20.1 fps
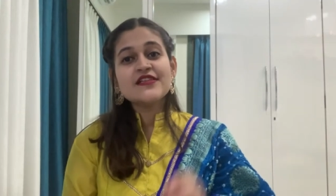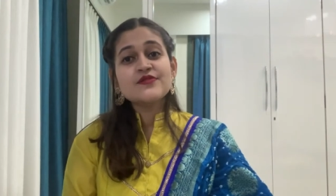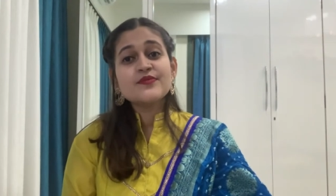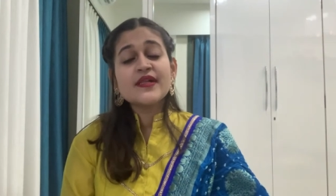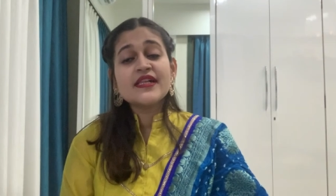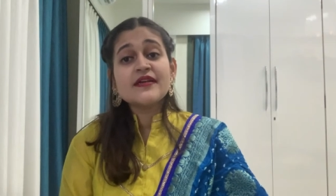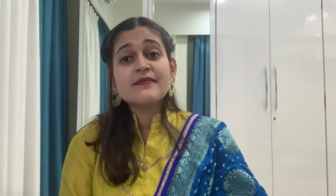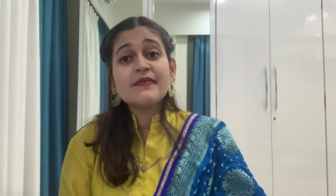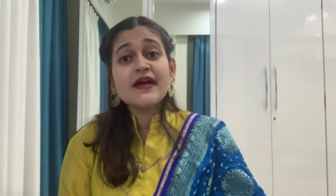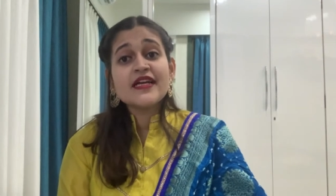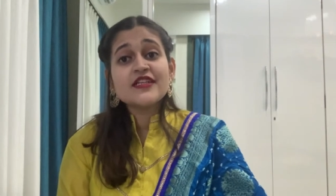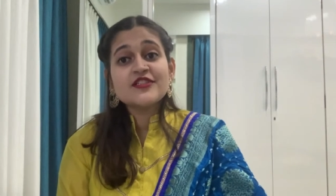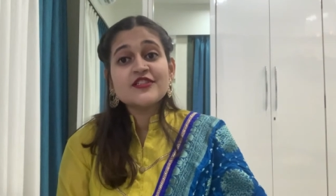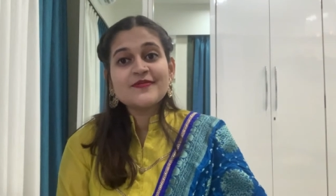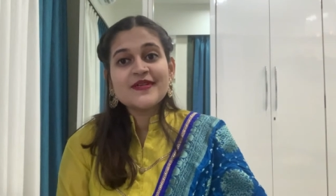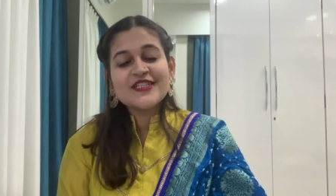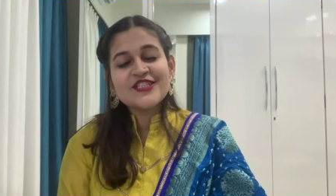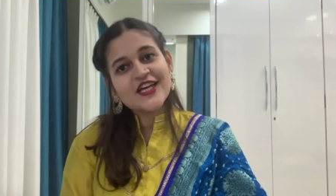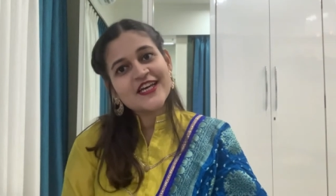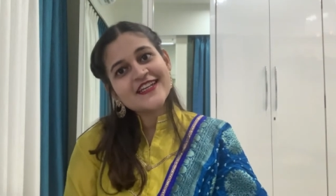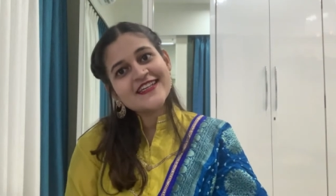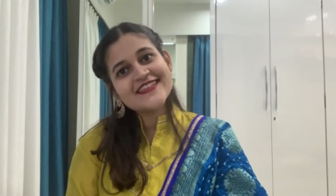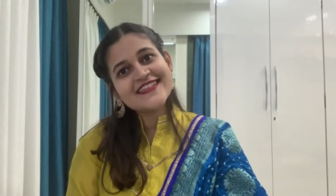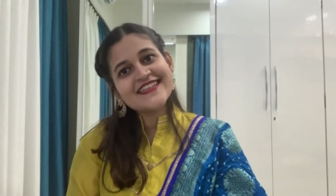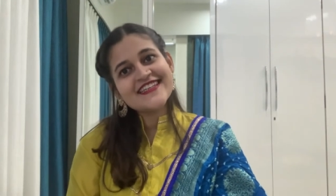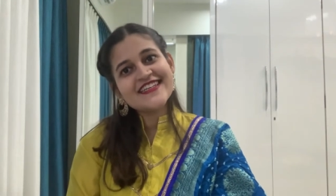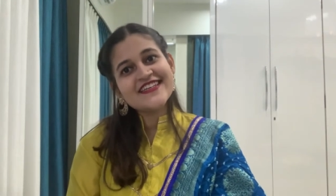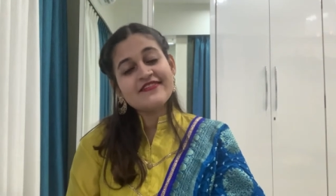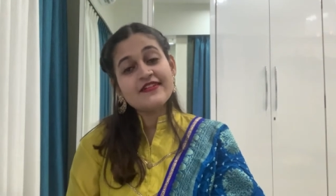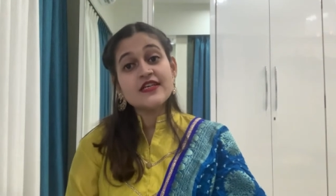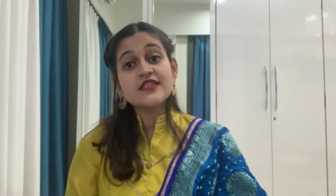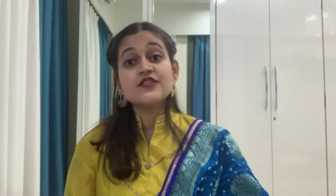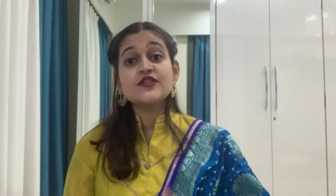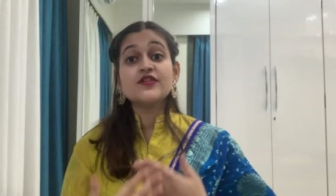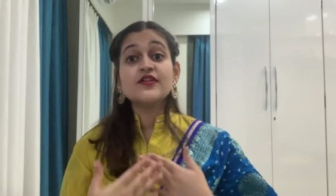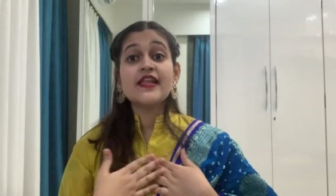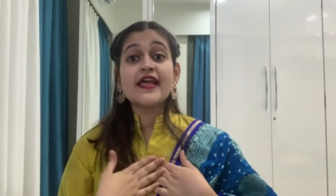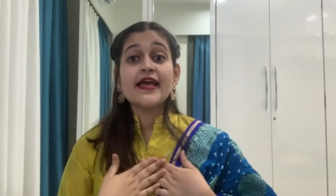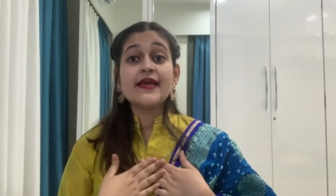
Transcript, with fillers: guys, welcome back to my channel The Diva Soul.